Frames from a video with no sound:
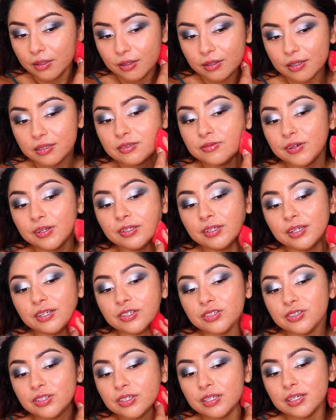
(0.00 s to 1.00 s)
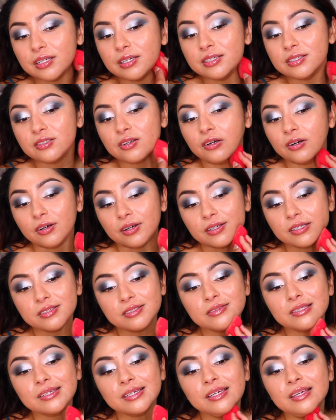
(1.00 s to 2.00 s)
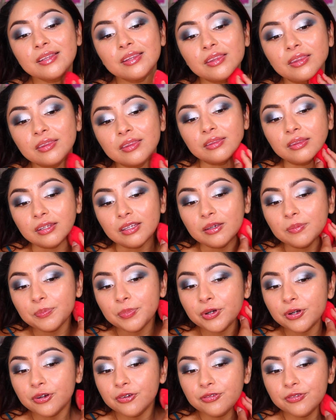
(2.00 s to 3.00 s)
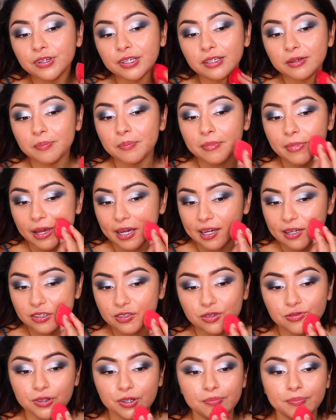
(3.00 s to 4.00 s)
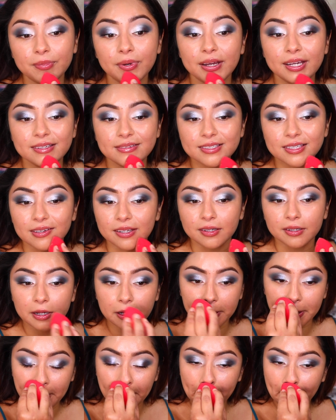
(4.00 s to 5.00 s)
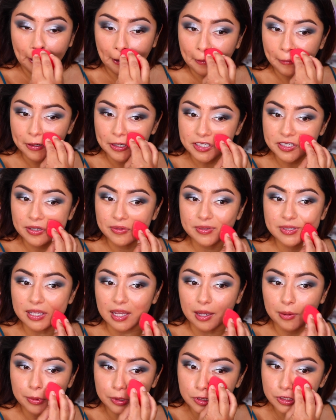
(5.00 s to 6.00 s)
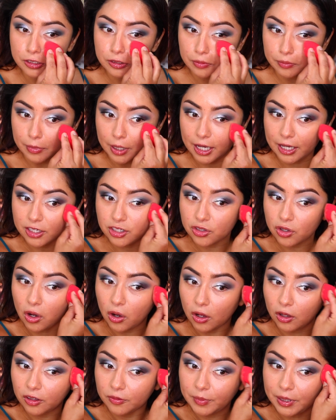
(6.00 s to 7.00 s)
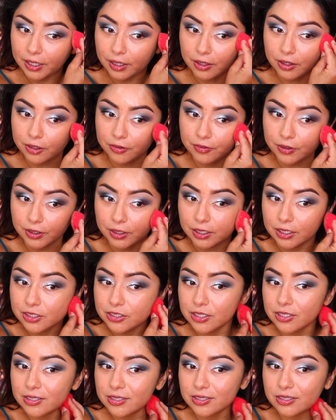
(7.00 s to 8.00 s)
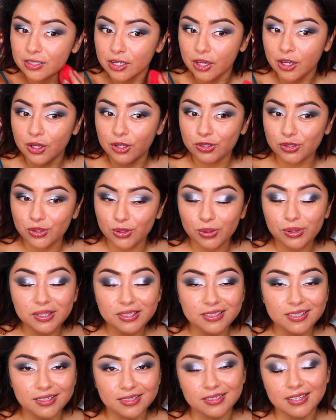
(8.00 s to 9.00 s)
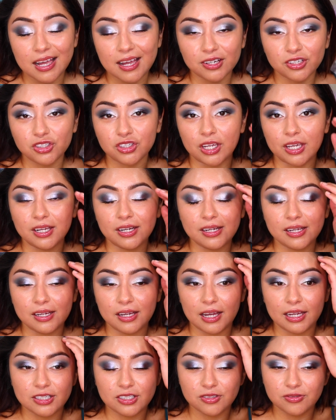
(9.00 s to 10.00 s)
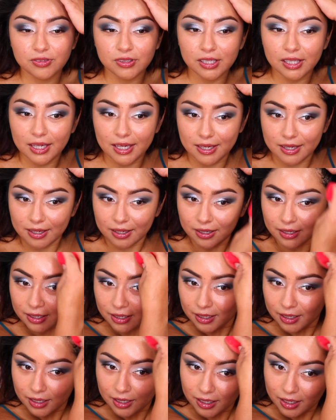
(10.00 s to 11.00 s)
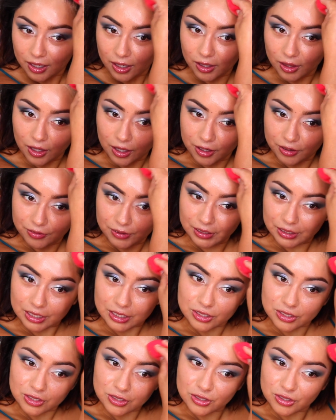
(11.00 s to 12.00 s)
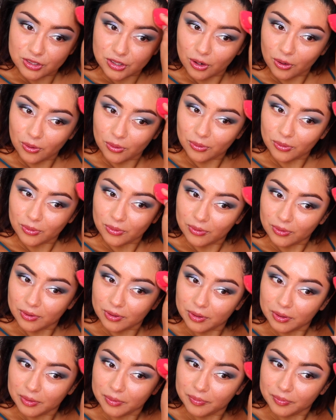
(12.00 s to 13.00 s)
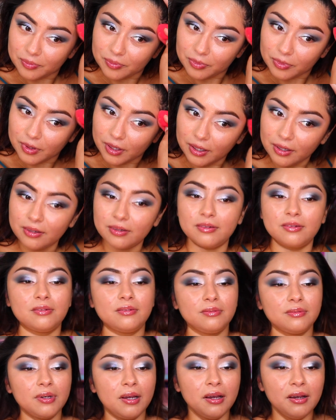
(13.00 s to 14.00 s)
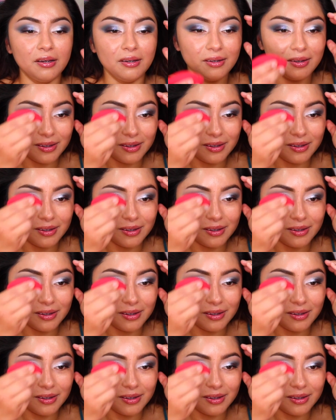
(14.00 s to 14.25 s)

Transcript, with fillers: This foundation is honestly the perfect match for my skin color. I wish I was able to match all of my other foundations to this exact shade. I just feel like a lot of foundations don't, I don't know.